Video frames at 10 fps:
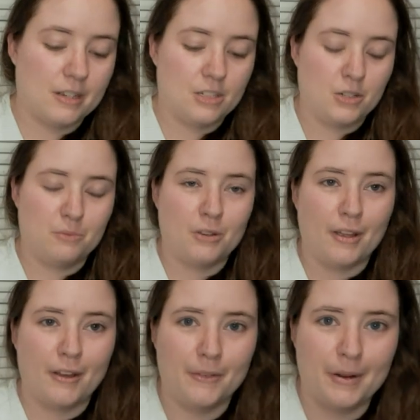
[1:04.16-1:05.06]
going to show him
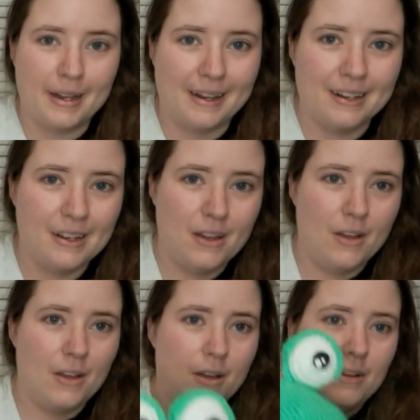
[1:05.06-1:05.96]
to you. You ready?
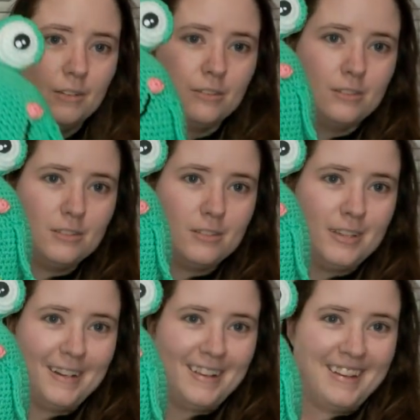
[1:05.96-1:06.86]

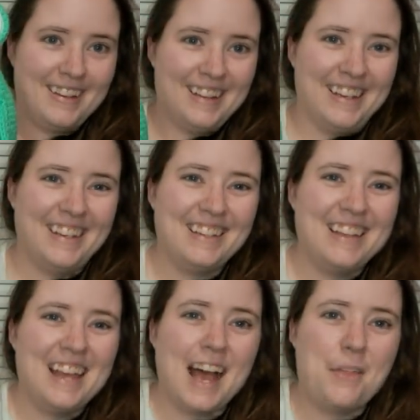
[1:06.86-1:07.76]
Ta-da!
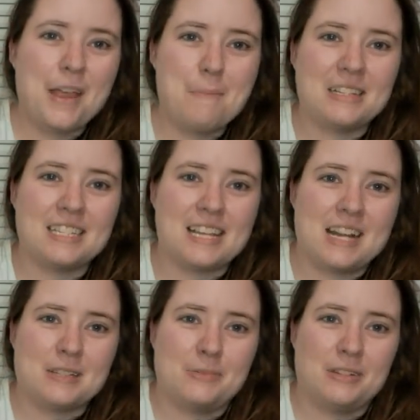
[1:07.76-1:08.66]
I think I messed his
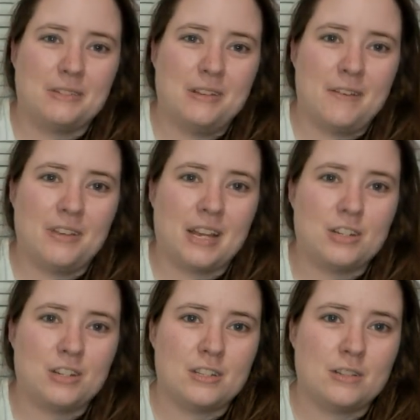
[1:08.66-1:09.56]
eyes up a little. I feel like
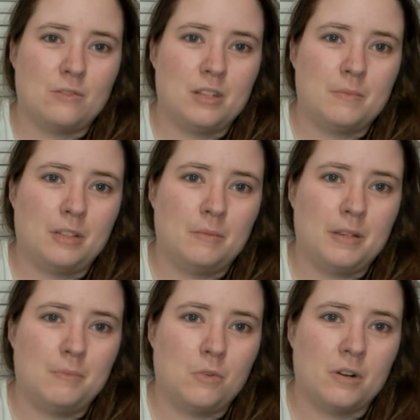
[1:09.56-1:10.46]
I should have sewed them a little
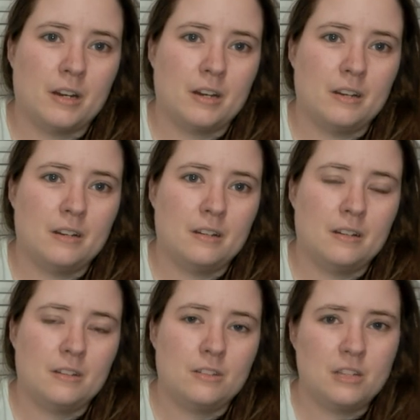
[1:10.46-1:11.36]
bit more
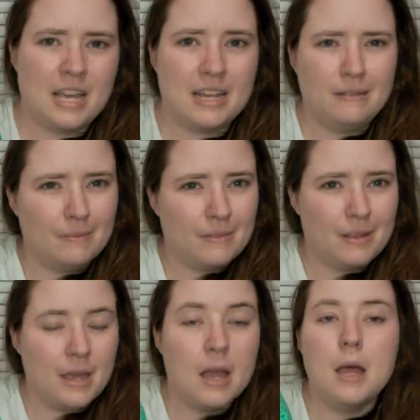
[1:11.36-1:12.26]
to the head.
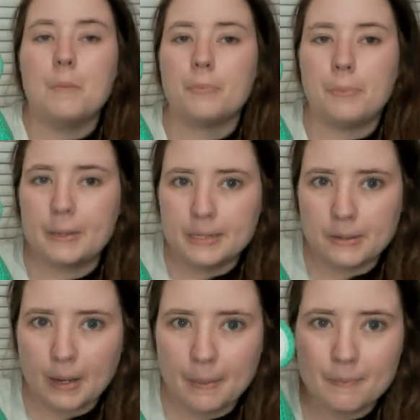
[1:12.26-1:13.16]
But
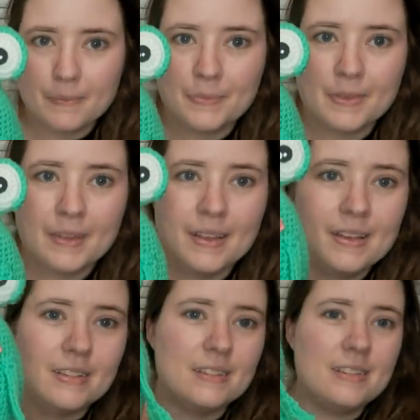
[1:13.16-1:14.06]
it's okay.
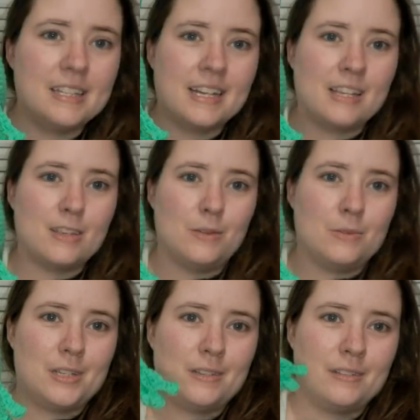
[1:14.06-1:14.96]
So isn't he
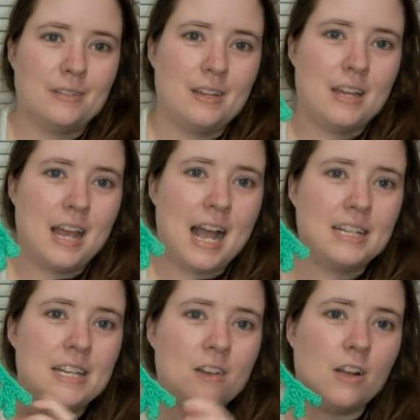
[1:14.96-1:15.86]
cute?
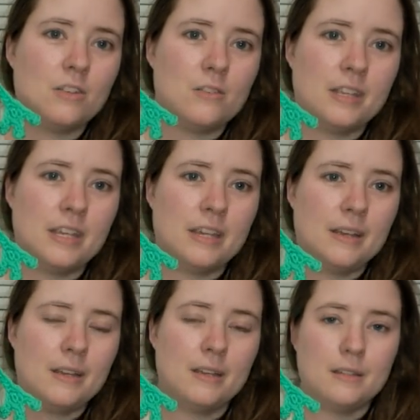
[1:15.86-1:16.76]
I did not do
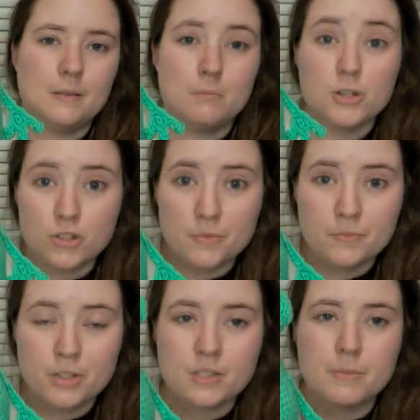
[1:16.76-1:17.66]
the
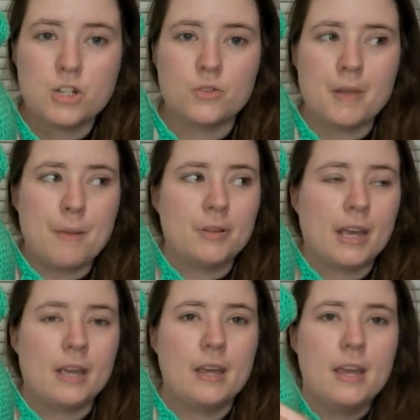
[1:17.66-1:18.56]
mushroom. There's a mushroom
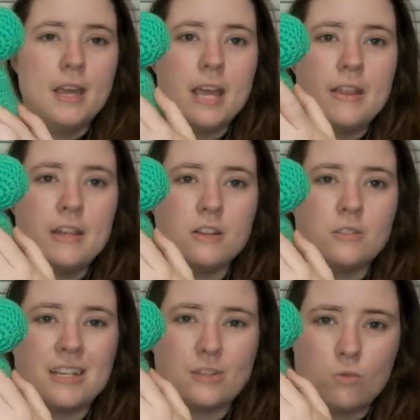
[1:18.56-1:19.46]
applique. And he
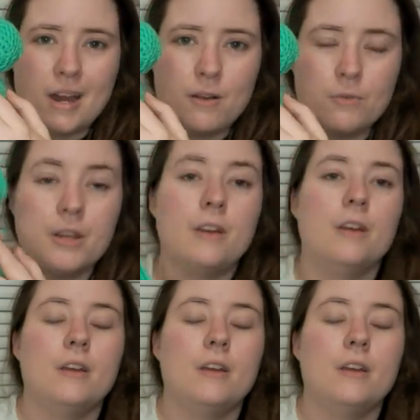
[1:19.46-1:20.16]
also has a crown.